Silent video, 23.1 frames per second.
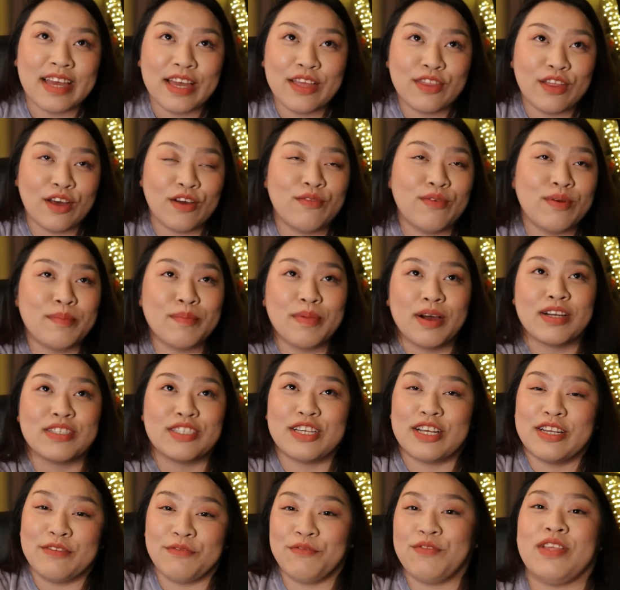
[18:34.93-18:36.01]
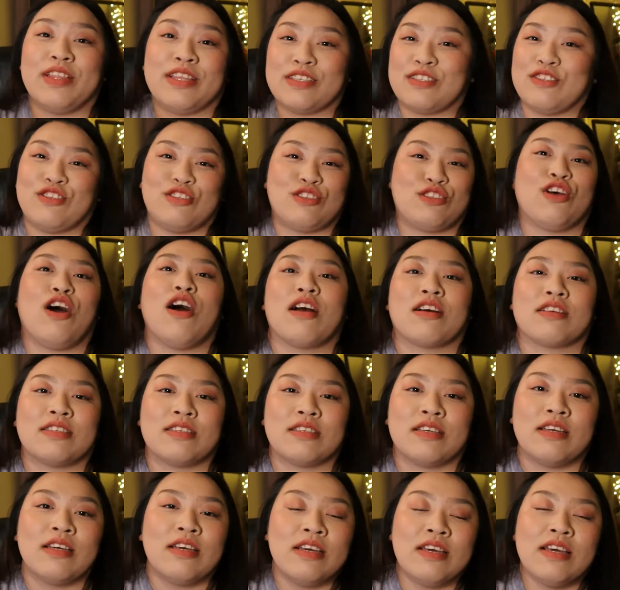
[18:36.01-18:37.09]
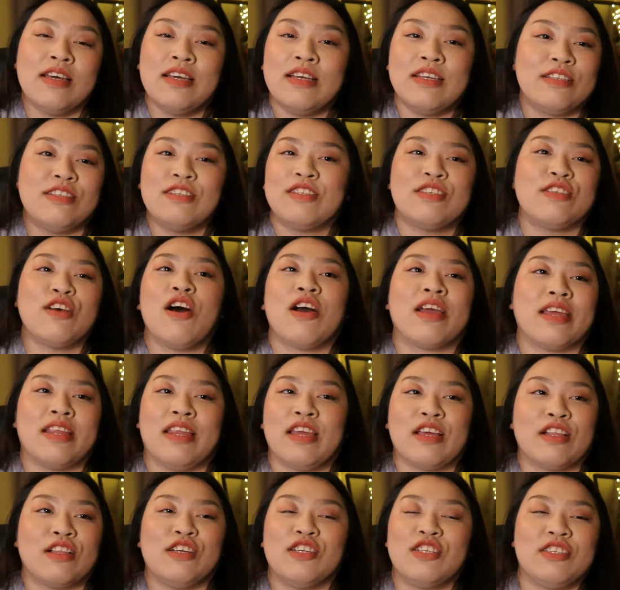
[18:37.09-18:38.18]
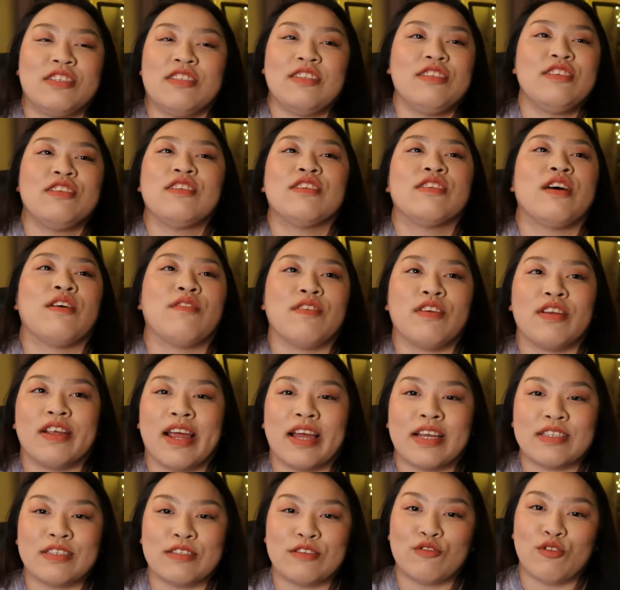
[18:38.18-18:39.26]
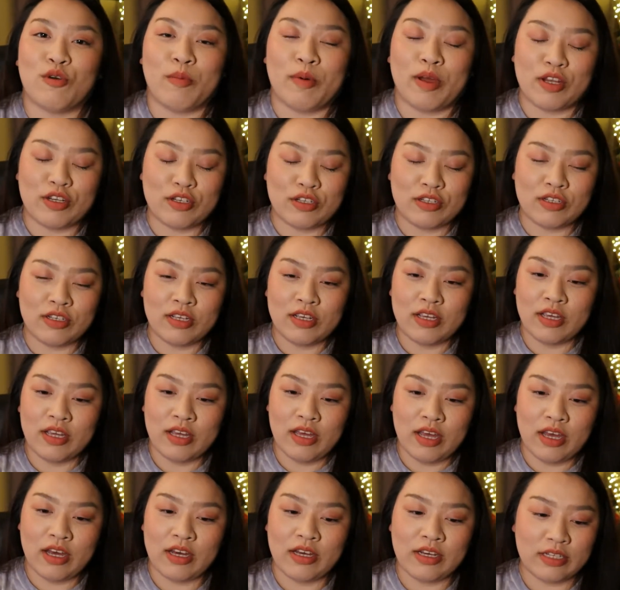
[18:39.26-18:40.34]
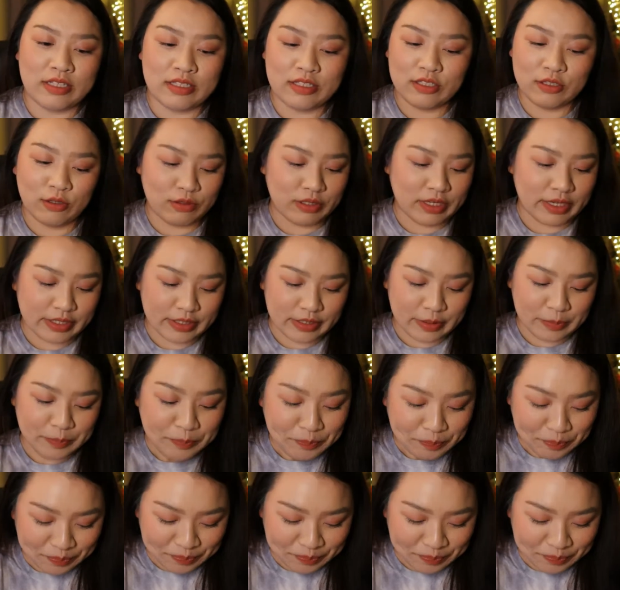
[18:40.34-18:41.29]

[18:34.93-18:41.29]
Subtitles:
I love when Bangchan and Felix just talk in English. Just love their accent so much. So sexy.